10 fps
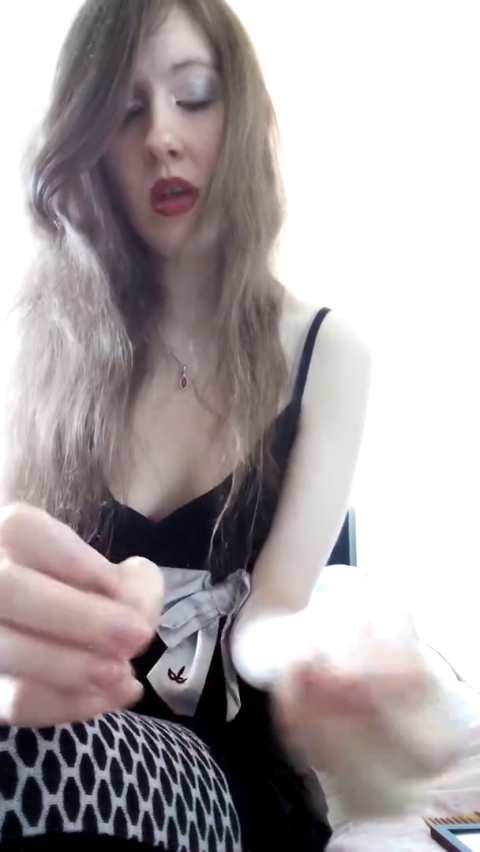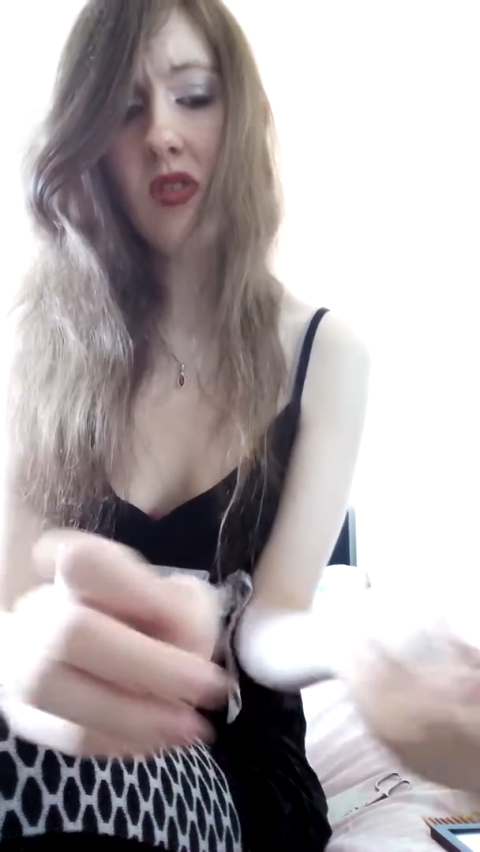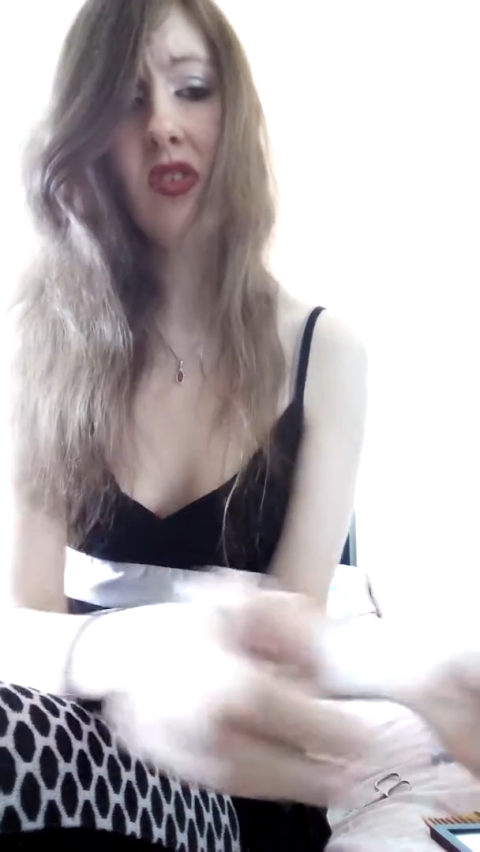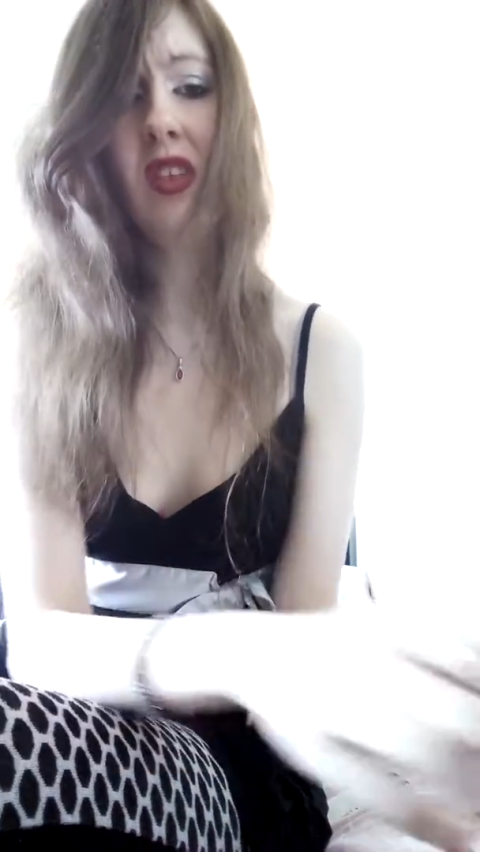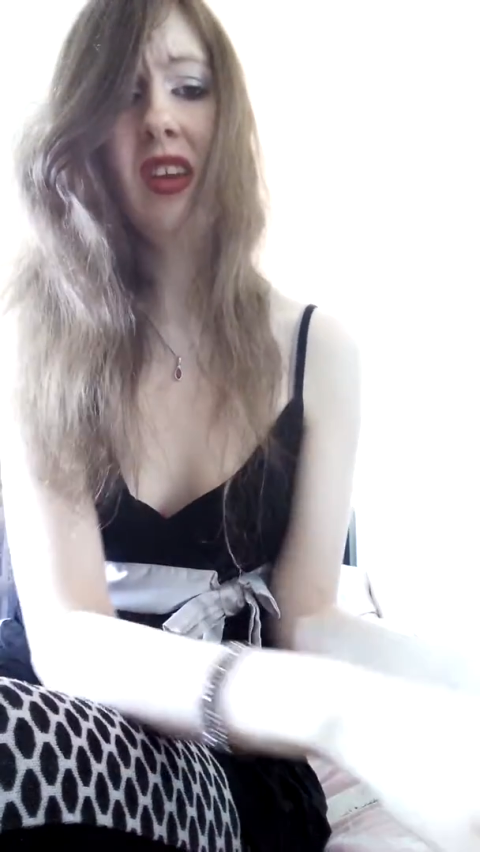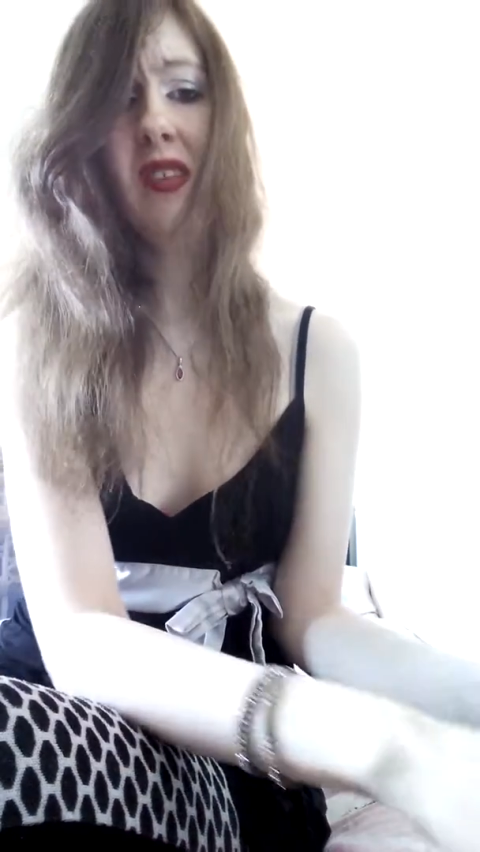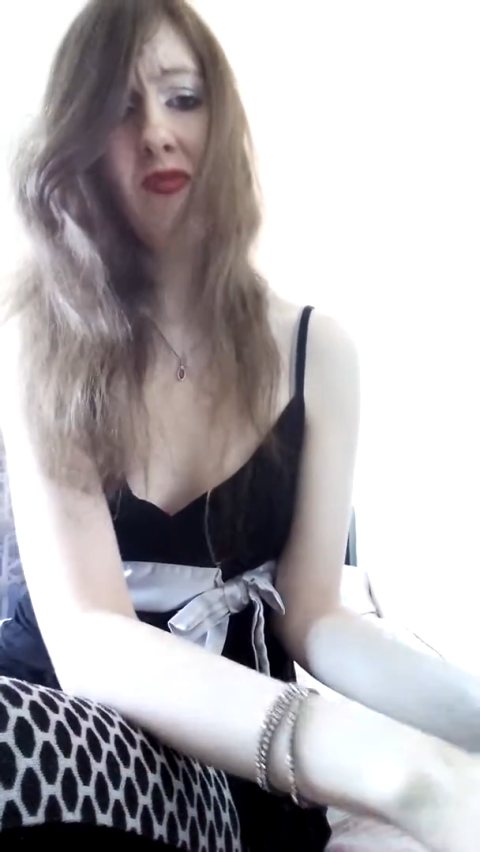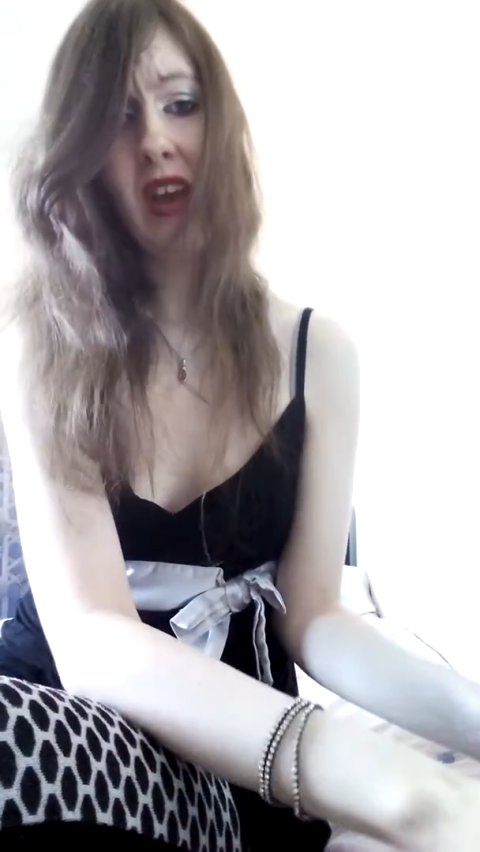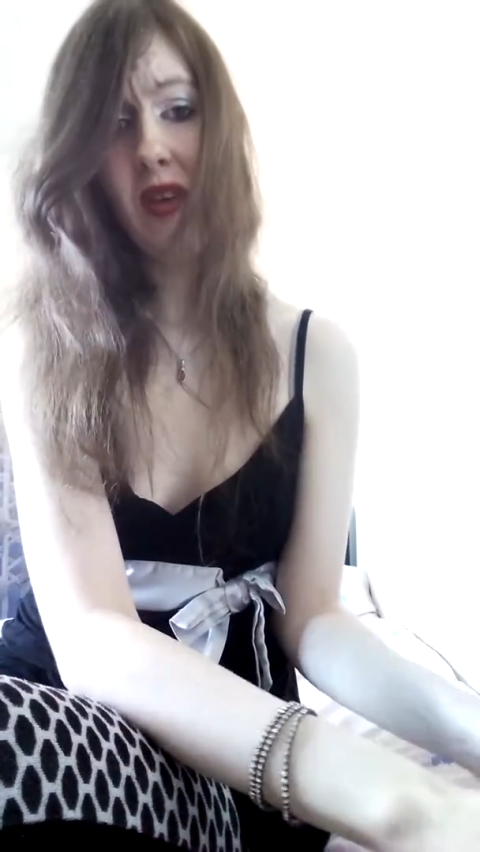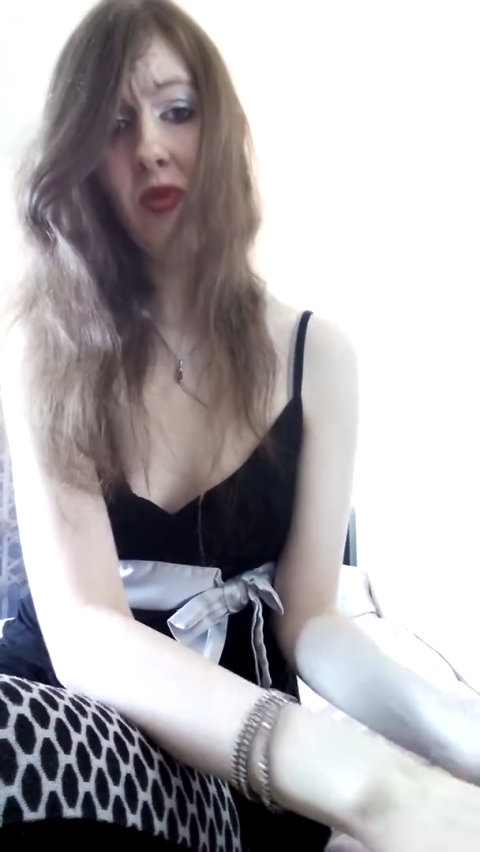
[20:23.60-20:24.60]
Well, actually,
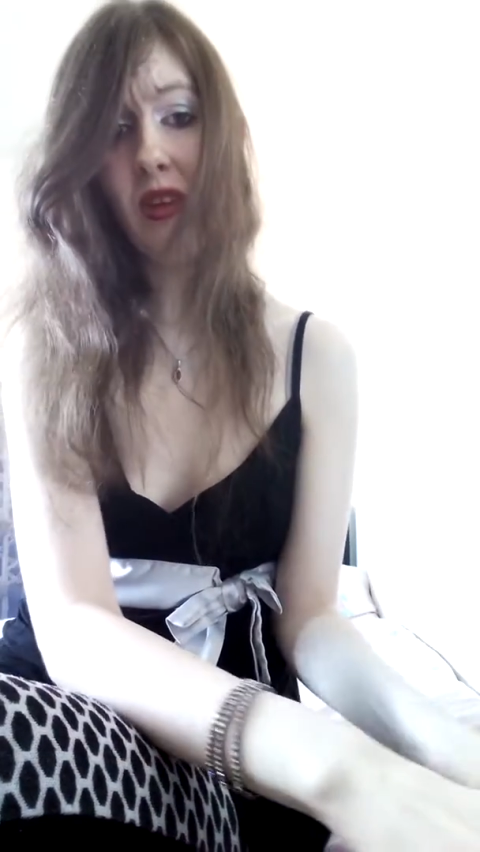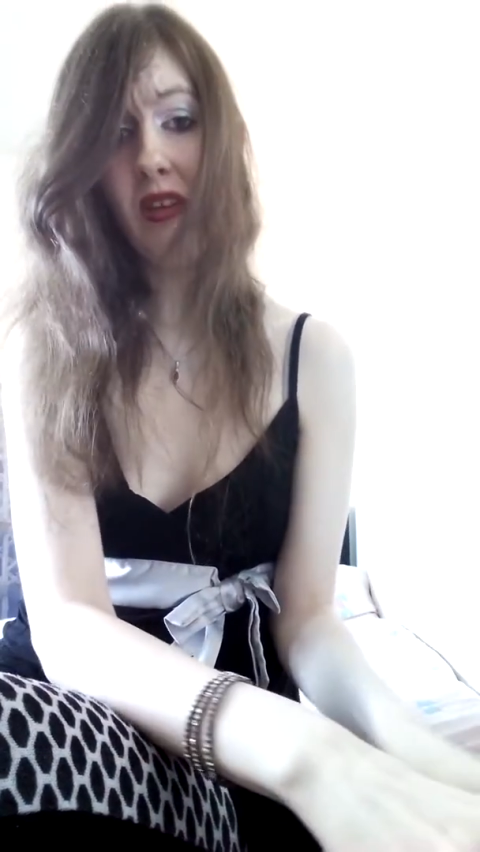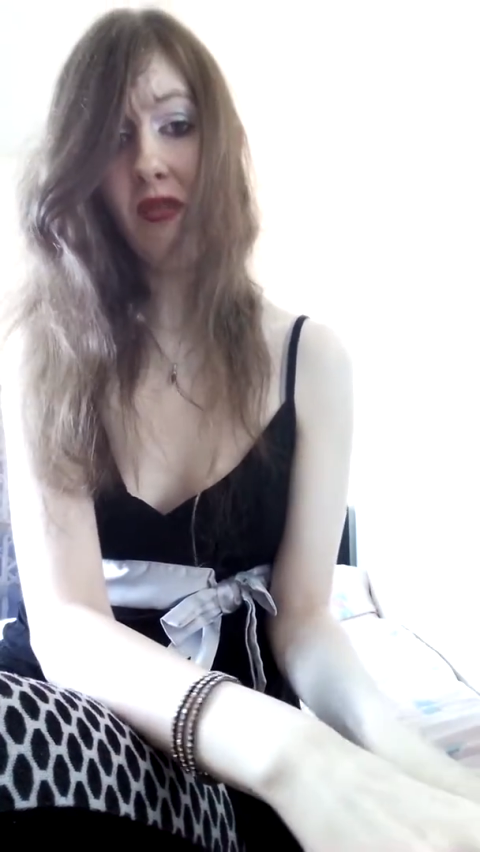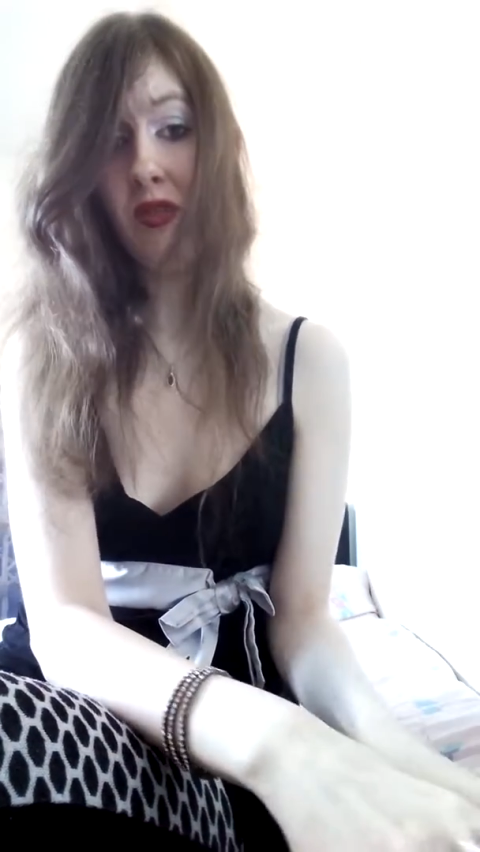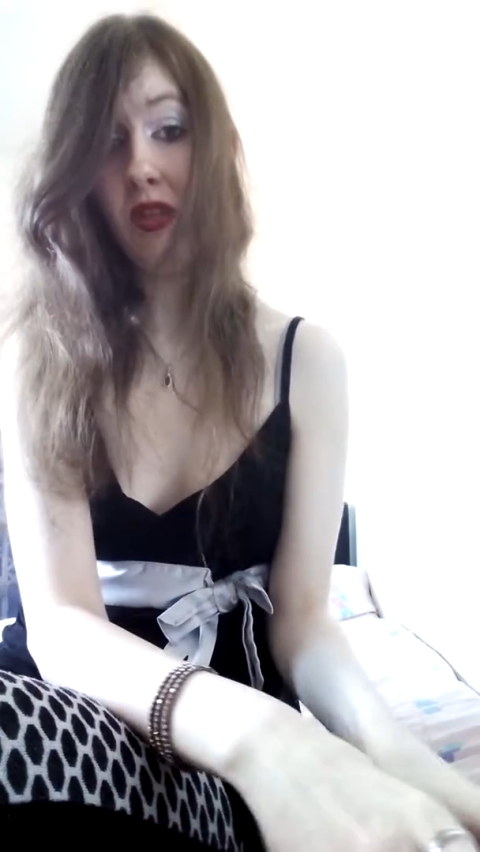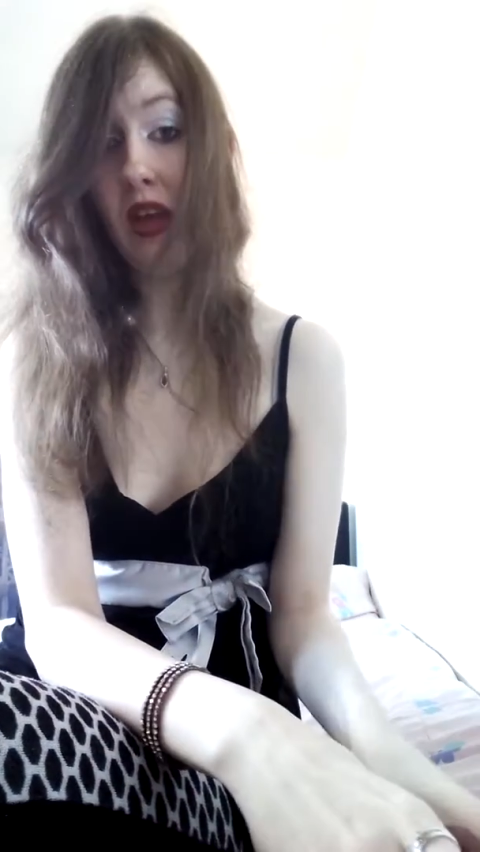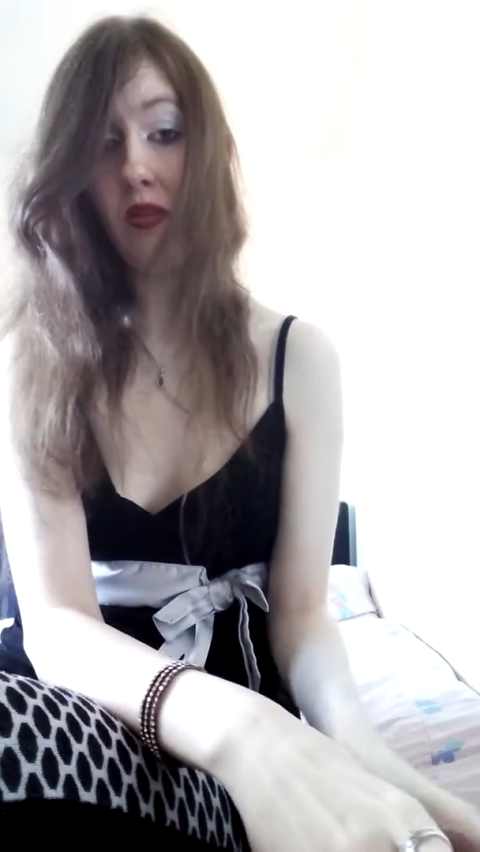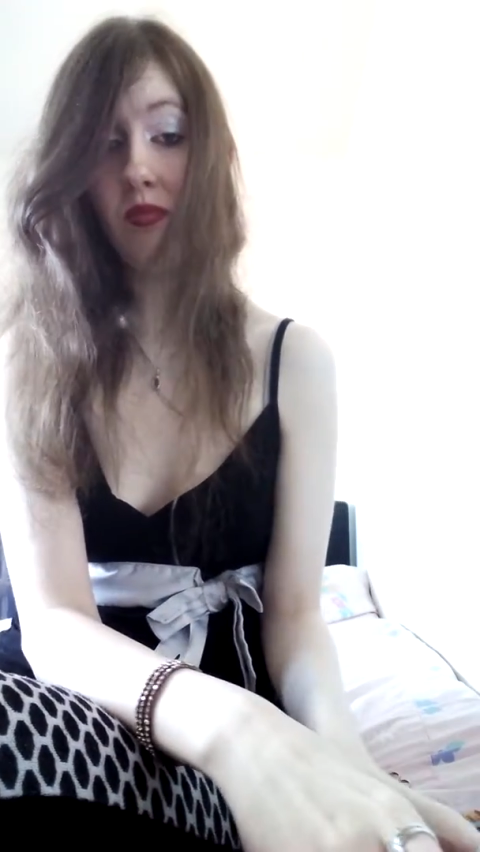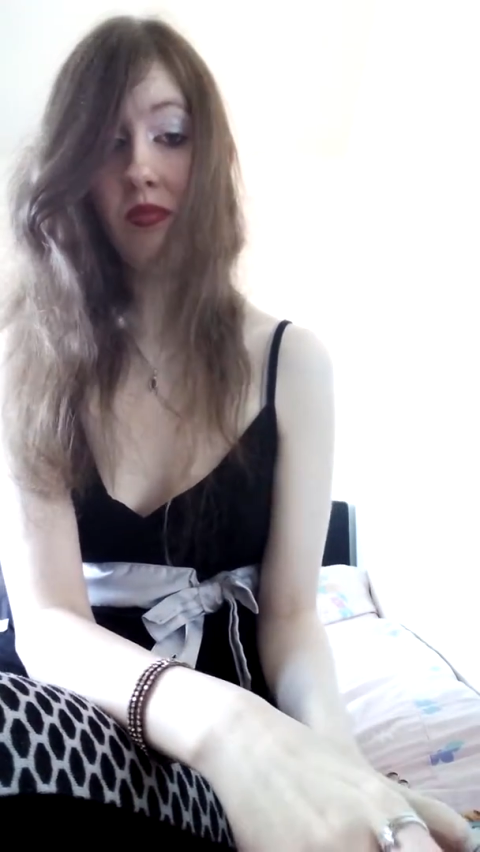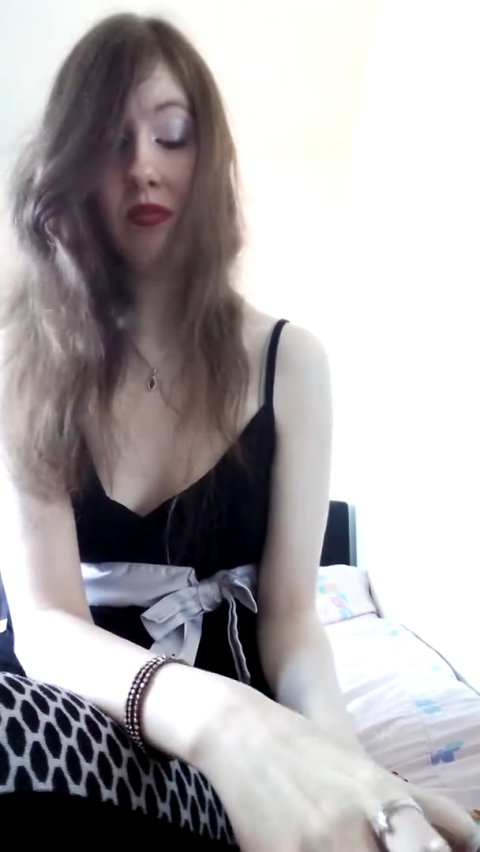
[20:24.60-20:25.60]
I won't give you
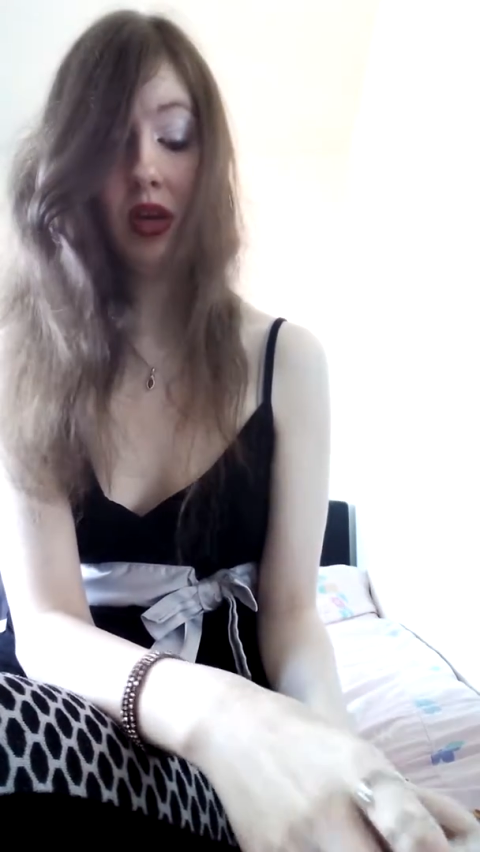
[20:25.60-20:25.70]
them